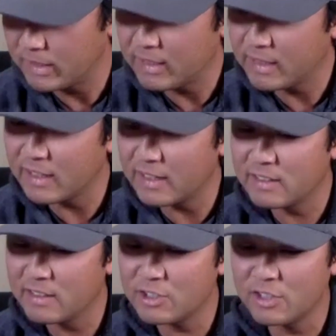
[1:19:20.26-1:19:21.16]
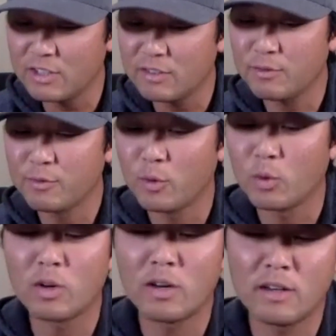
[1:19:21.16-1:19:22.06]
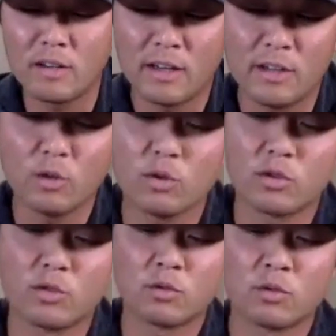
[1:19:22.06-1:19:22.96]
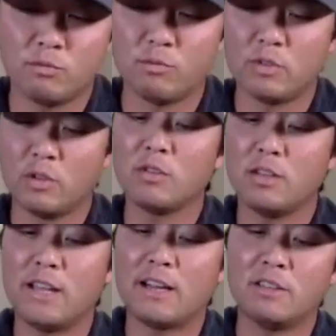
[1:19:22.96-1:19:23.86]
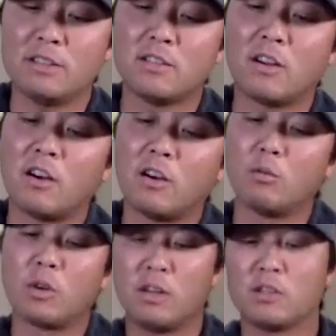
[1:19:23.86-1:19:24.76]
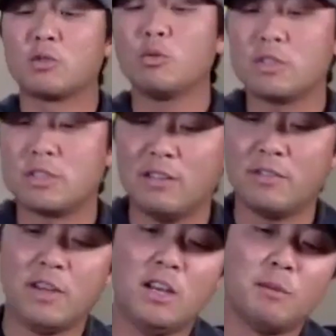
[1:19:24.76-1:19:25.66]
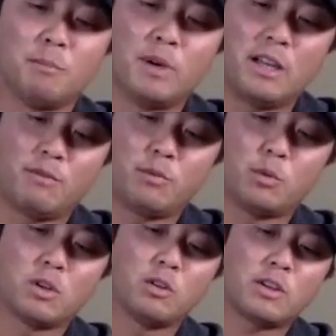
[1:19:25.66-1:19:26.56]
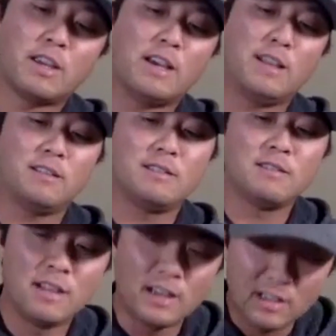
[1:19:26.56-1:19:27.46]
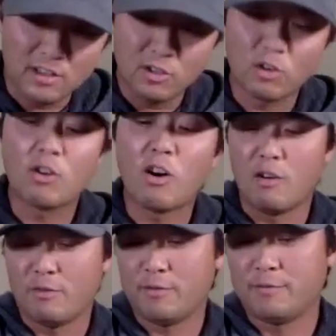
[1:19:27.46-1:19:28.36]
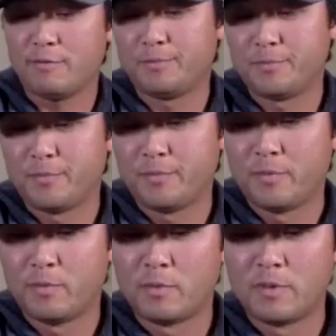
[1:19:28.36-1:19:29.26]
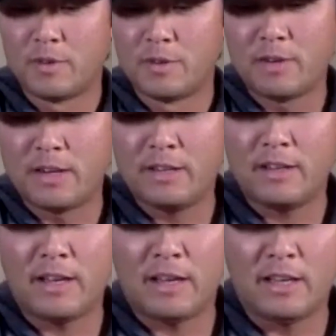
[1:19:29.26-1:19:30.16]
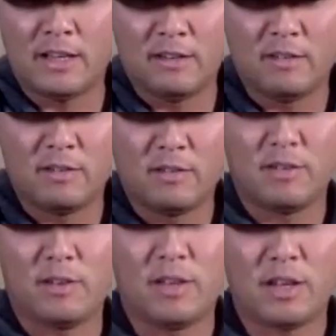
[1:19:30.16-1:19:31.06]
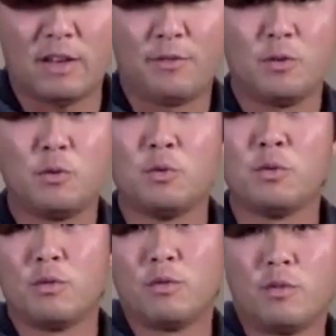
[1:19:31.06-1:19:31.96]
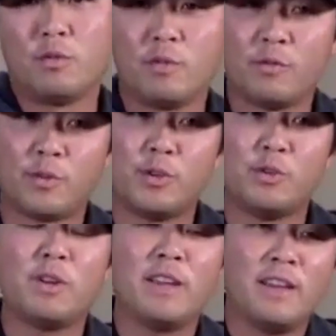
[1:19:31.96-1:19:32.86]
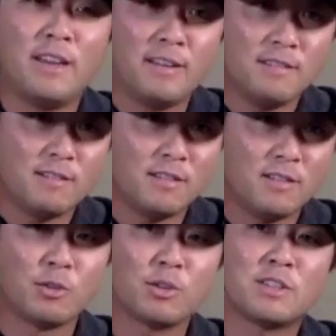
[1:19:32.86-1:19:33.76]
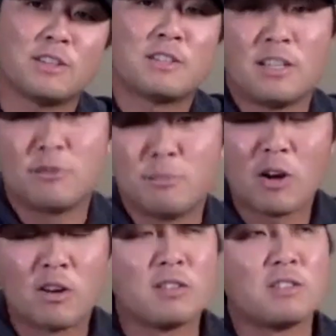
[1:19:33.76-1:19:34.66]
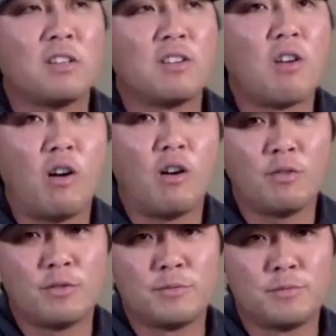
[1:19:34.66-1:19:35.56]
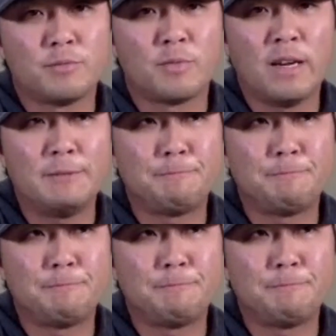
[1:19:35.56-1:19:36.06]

In addition, I know, you know, a lot of us are working on school stuff, but if we were to look at, like, your golf, right? And for you to hit, your success markers in golf, right?